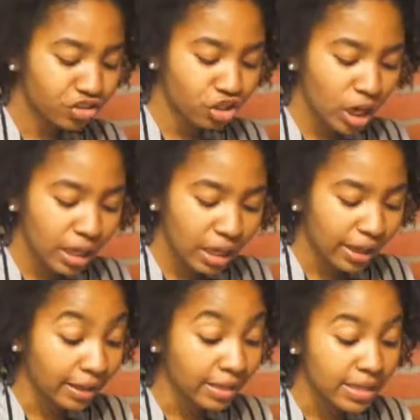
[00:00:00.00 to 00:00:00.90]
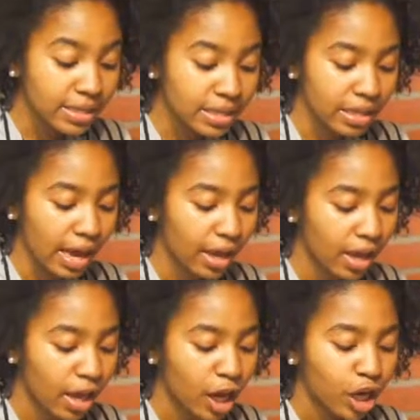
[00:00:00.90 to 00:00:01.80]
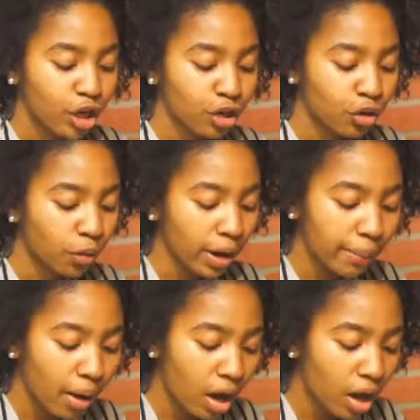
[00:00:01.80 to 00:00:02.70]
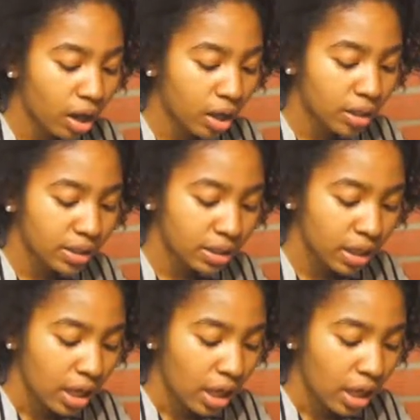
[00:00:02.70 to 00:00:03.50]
chunky, like this is like your grandma's,